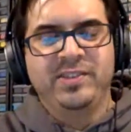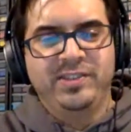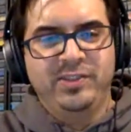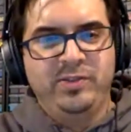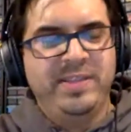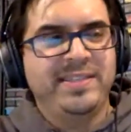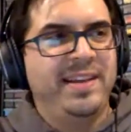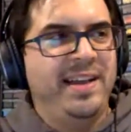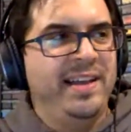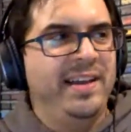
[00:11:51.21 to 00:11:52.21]
So this is
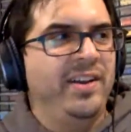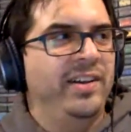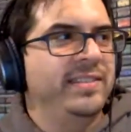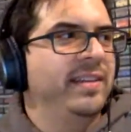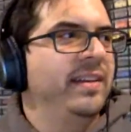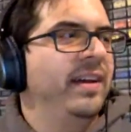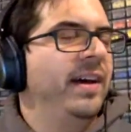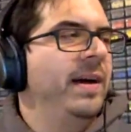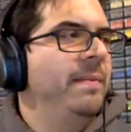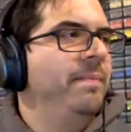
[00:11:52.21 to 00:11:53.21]
2009 in Austin.
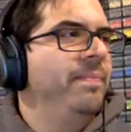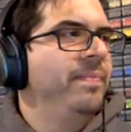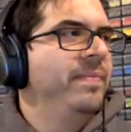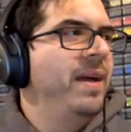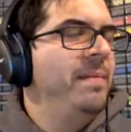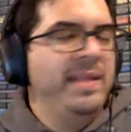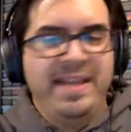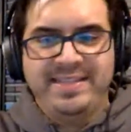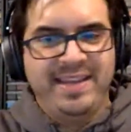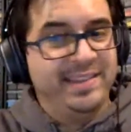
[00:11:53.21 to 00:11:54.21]
I
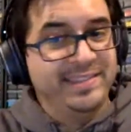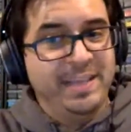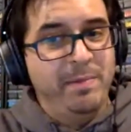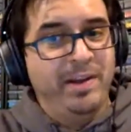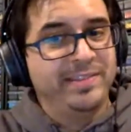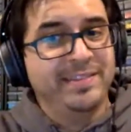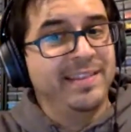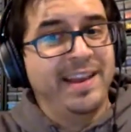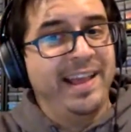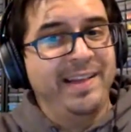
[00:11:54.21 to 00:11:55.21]
mean, that's not the same in
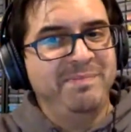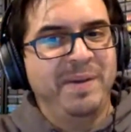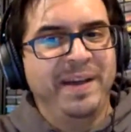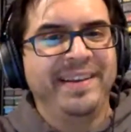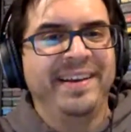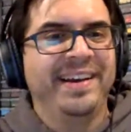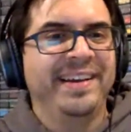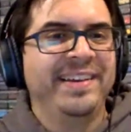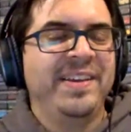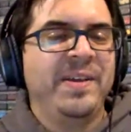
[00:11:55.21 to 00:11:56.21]
Austin today, but
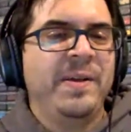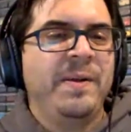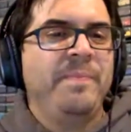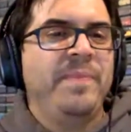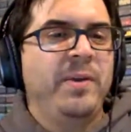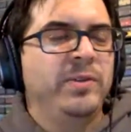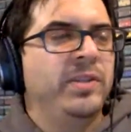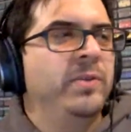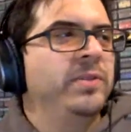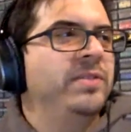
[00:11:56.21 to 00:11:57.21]
it
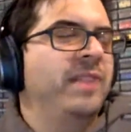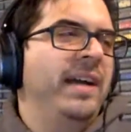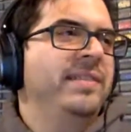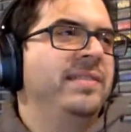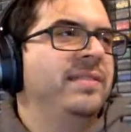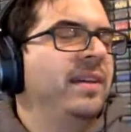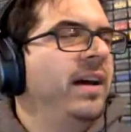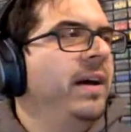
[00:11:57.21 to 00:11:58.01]
was nice.